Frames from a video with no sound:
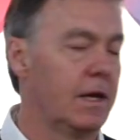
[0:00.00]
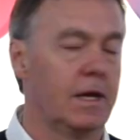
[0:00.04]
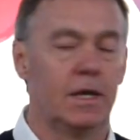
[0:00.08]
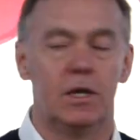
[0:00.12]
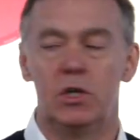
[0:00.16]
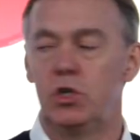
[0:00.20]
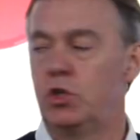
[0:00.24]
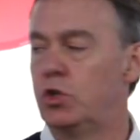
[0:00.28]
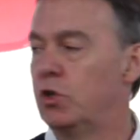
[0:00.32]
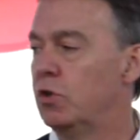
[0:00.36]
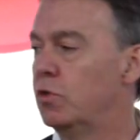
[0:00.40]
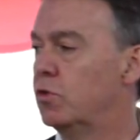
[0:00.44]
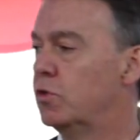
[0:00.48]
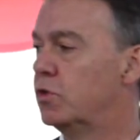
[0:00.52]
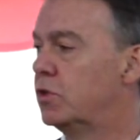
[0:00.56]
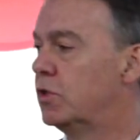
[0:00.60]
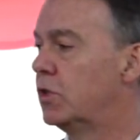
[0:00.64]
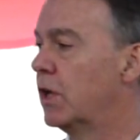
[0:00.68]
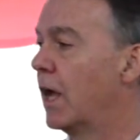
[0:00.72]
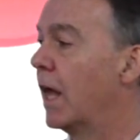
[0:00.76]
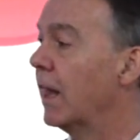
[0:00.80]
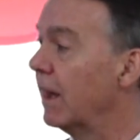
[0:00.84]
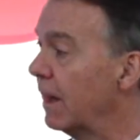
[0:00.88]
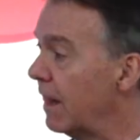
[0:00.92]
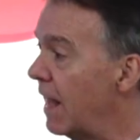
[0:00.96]
issues
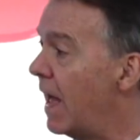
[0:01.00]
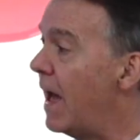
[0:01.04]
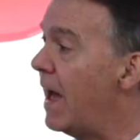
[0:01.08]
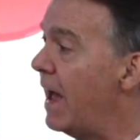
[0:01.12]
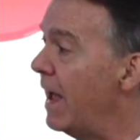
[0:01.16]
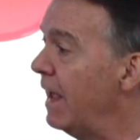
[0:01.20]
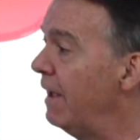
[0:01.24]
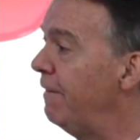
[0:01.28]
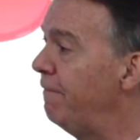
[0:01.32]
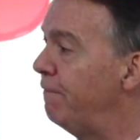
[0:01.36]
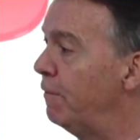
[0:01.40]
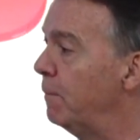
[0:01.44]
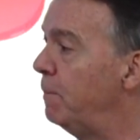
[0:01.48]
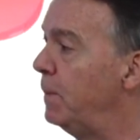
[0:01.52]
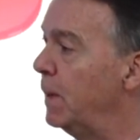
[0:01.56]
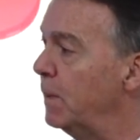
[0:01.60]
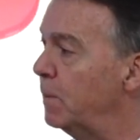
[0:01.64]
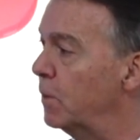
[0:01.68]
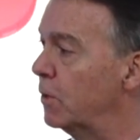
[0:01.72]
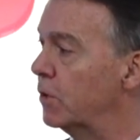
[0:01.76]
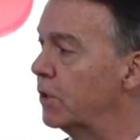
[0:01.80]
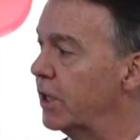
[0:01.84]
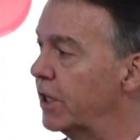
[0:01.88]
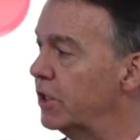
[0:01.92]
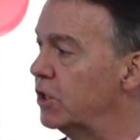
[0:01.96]
alive for
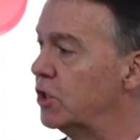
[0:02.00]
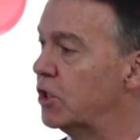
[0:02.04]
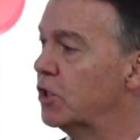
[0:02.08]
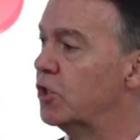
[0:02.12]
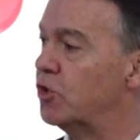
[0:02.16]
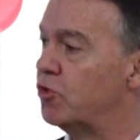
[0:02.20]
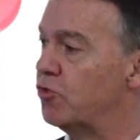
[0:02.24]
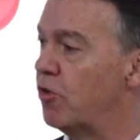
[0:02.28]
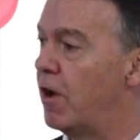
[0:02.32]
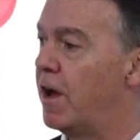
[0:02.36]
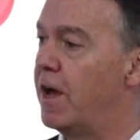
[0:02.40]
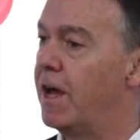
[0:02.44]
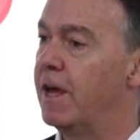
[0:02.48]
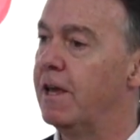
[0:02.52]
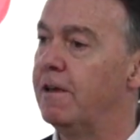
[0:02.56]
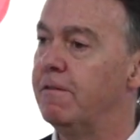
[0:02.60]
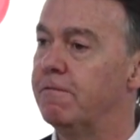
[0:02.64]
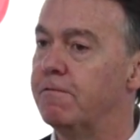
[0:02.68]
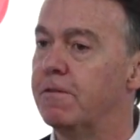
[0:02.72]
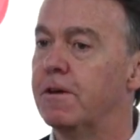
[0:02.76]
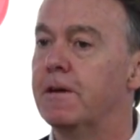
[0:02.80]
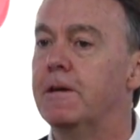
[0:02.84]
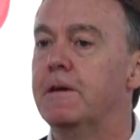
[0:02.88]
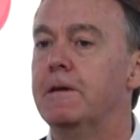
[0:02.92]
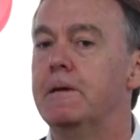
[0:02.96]
people and to
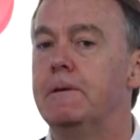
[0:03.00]
drive